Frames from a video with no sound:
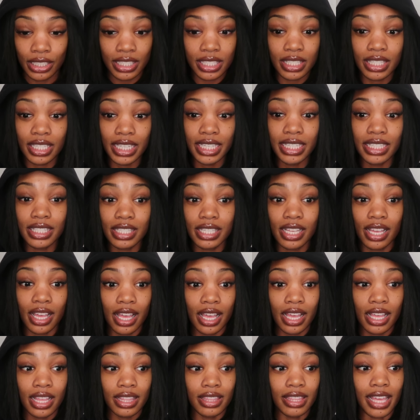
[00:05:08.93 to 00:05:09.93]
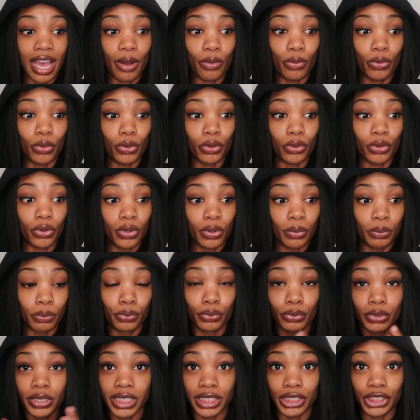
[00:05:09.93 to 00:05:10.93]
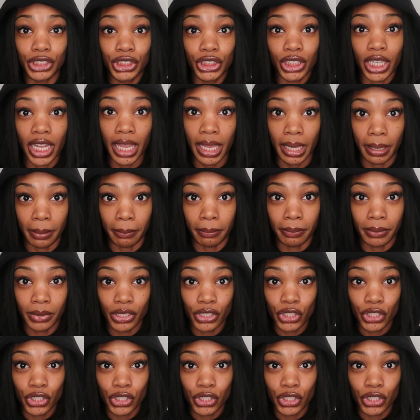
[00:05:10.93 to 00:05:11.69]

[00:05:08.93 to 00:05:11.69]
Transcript: seeds that will breeds shame.